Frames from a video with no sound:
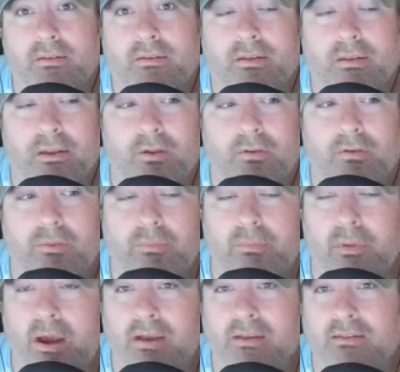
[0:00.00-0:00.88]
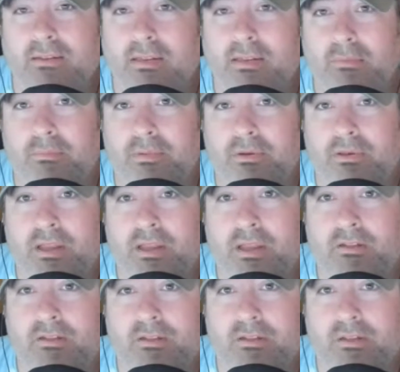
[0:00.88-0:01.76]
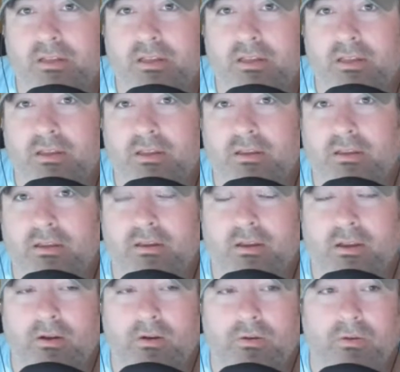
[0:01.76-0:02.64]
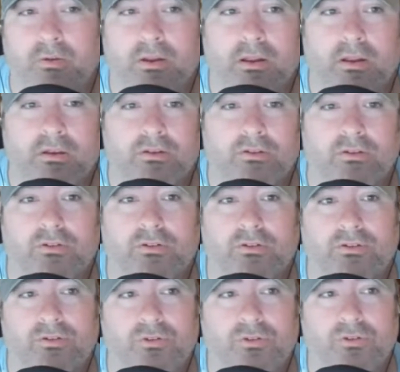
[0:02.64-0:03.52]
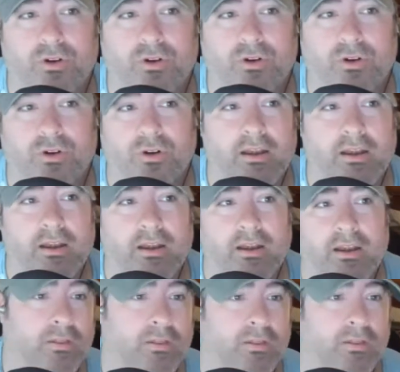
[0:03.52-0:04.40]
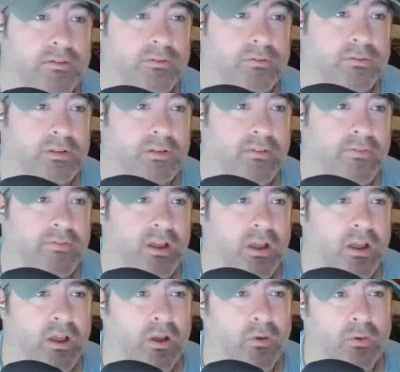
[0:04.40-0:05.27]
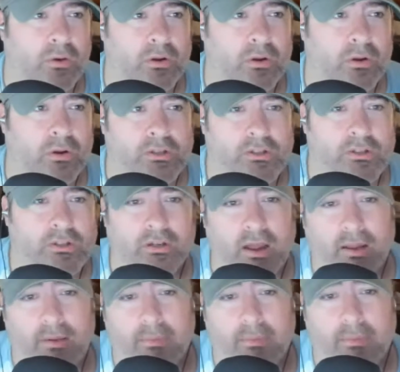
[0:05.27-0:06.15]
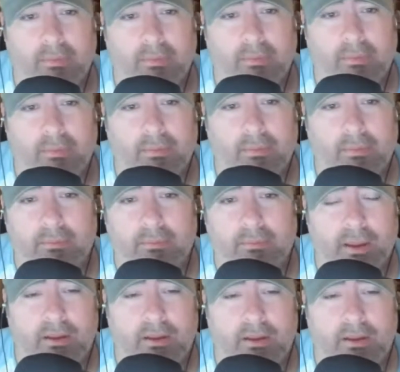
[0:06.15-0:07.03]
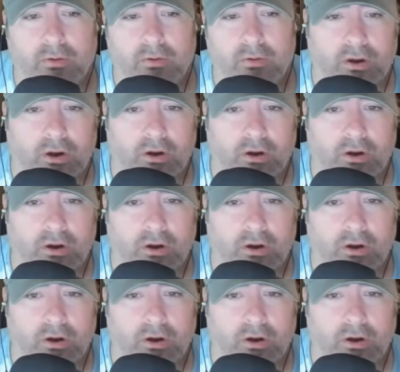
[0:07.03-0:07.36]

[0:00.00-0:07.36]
to boxing potentially, and training and all that sort of stuff, which me and Coach